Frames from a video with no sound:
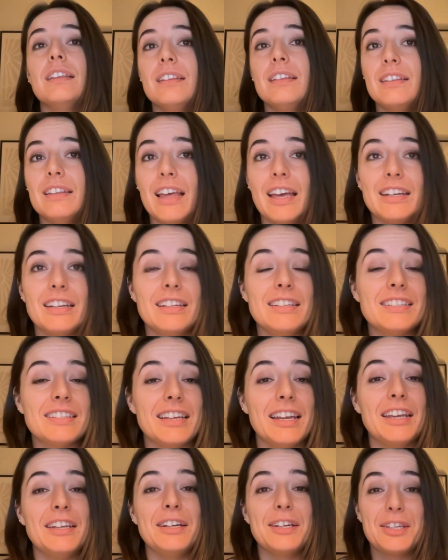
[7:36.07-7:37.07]
That is
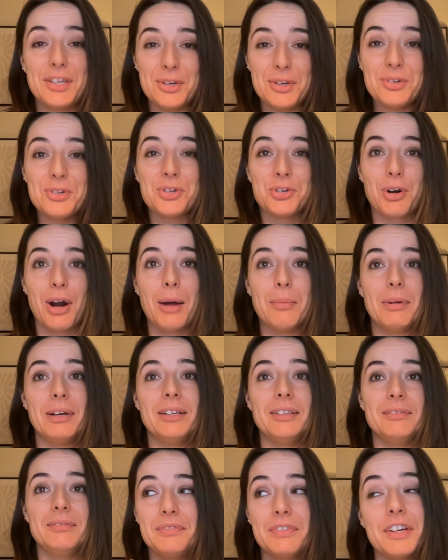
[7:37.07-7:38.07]
an acute
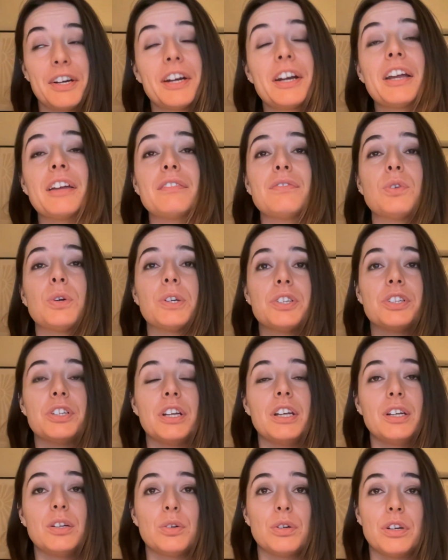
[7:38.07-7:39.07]
trauma, very
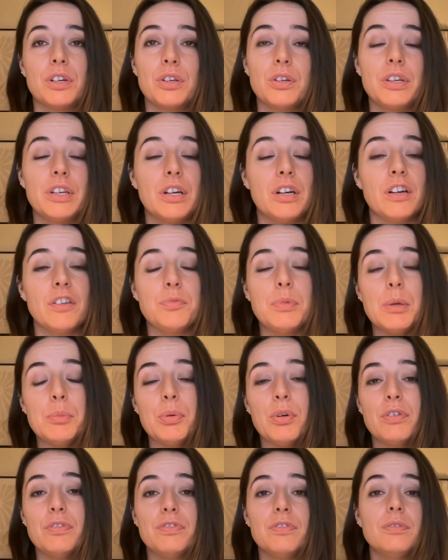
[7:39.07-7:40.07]
unfortunate. Or you'll hear of
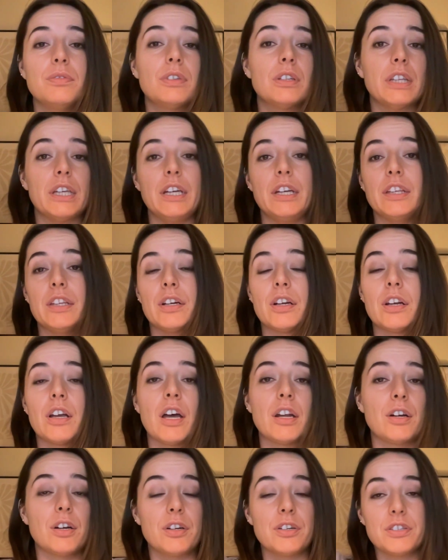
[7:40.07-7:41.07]
people cleaning their
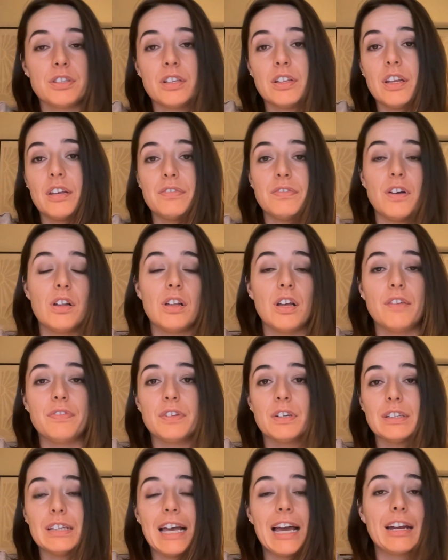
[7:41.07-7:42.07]
gutters and they fall off
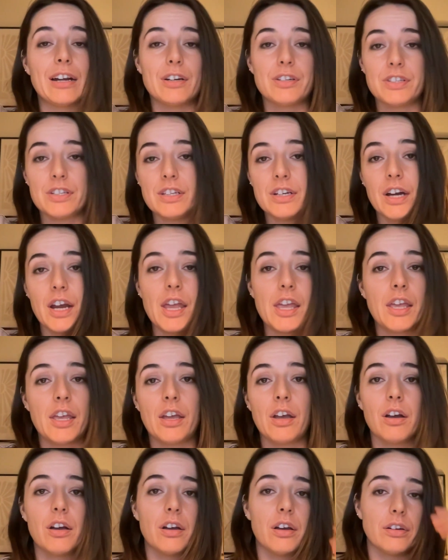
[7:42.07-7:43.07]
their ladders and they're hanging
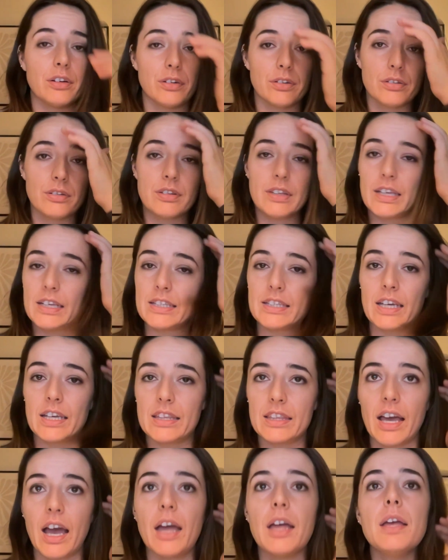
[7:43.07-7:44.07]
on or things like
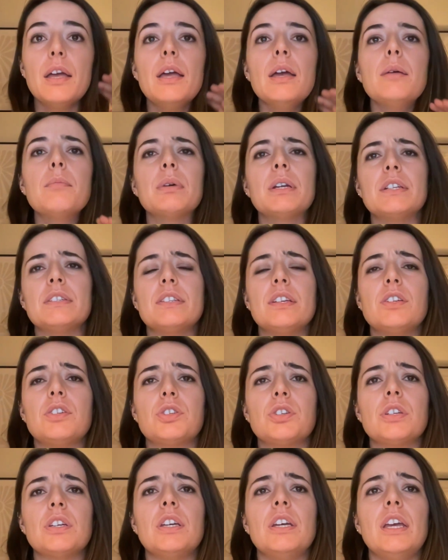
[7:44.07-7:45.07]
that. But
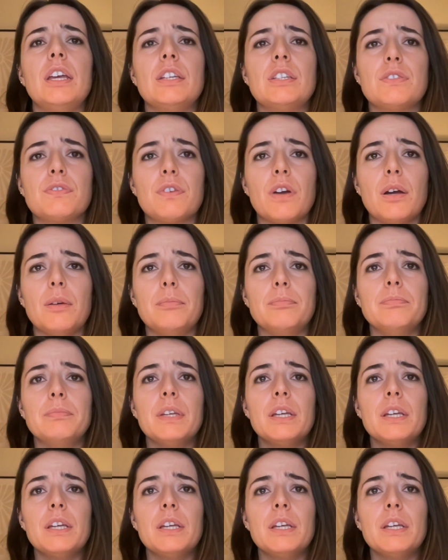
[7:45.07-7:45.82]
essentially, it's from